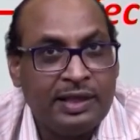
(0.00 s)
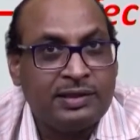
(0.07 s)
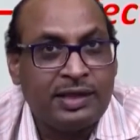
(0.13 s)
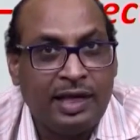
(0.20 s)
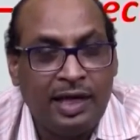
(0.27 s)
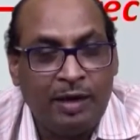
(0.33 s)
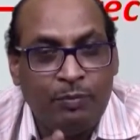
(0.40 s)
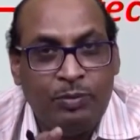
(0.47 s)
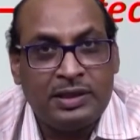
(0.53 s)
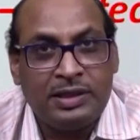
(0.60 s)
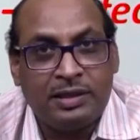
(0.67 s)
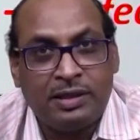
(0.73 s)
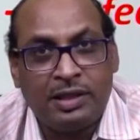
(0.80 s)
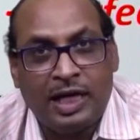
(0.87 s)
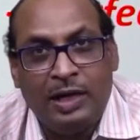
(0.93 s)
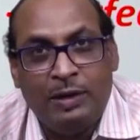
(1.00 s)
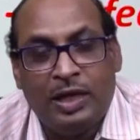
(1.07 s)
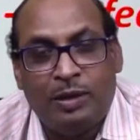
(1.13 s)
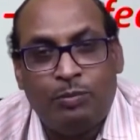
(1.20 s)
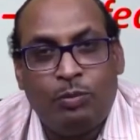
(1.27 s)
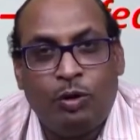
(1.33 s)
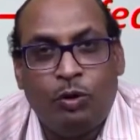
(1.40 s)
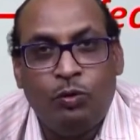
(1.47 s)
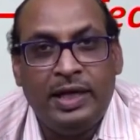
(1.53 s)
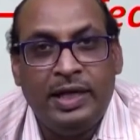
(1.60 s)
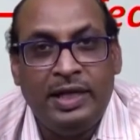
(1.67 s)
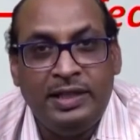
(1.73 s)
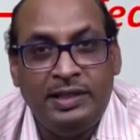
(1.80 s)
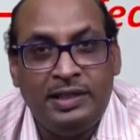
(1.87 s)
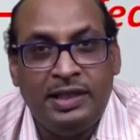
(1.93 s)
As I have described about
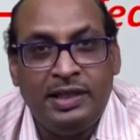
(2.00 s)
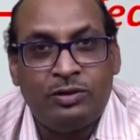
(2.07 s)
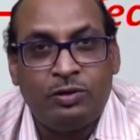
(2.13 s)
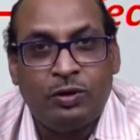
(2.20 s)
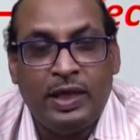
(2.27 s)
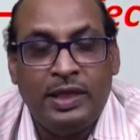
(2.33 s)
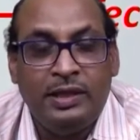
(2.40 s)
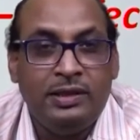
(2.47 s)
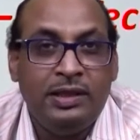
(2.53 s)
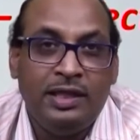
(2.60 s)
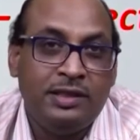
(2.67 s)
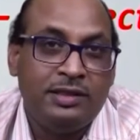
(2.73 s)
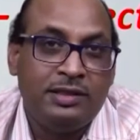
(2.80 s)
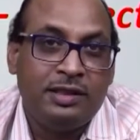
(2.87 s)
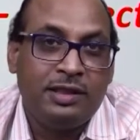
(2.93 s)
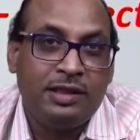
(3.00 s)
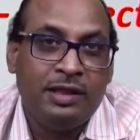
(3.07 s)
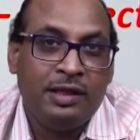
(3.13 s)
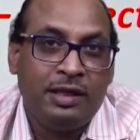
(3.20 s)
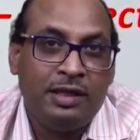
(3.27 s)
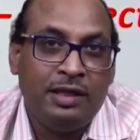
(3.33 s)
an engine, so engine is the